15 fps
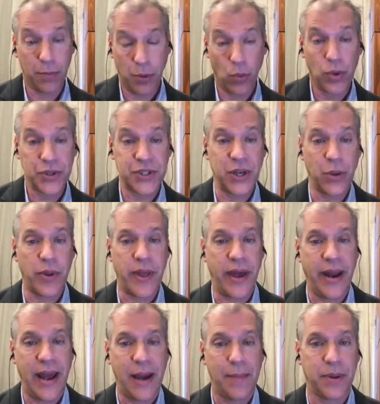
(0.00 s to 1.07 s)
but we'll see when that
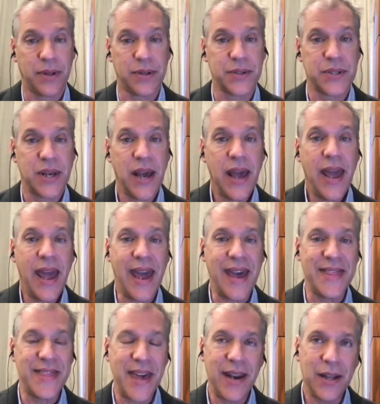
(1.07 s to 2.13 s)
happens.
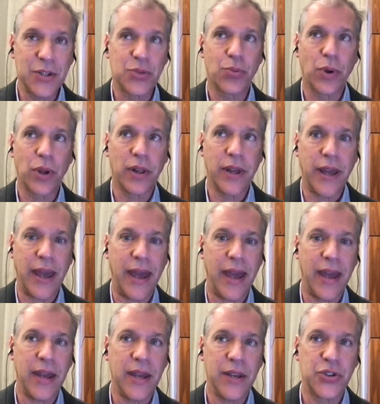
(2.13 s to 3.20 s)
And then it's really
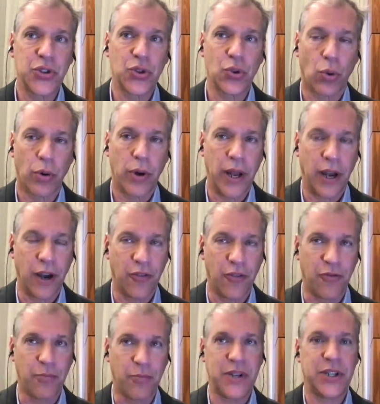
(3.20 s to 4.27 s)
a story of
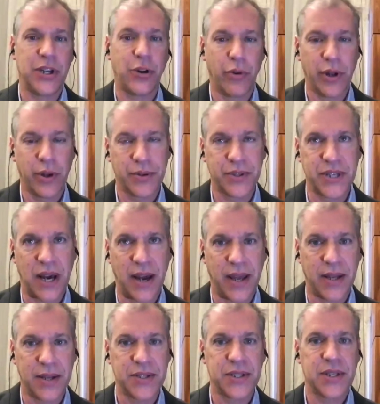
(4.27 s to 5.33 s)
material
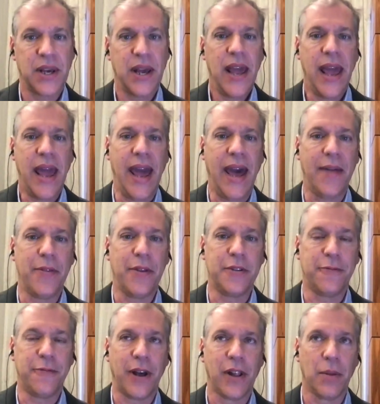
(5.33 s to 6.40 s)
science and the
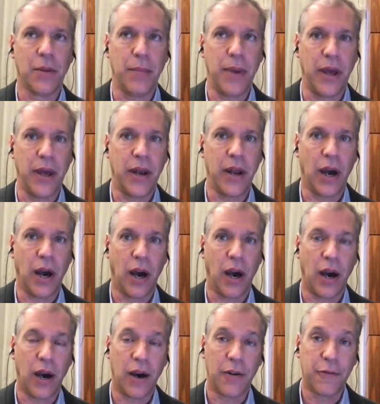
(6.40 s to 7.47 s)
development
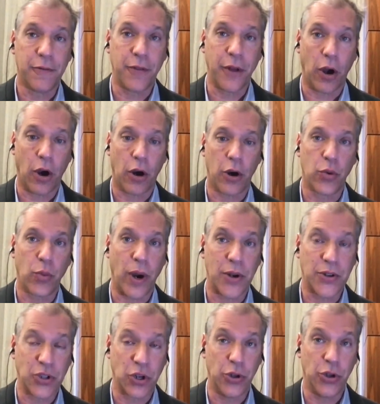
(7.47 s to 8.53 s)
of the hardware
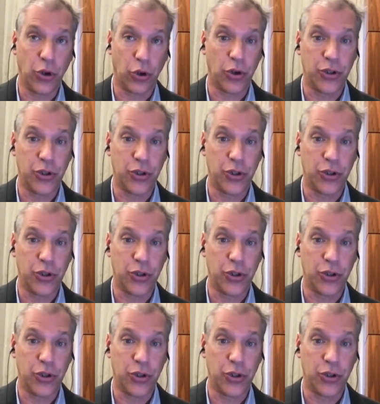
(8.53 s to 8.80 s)
so you can